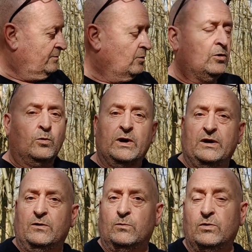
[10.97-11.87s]
or
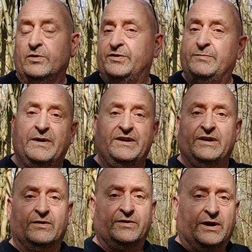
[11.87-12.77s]
Wellow Wood,
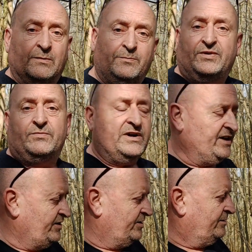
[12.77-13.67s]
depending on your
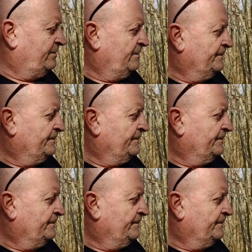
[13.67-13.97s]
persuasion.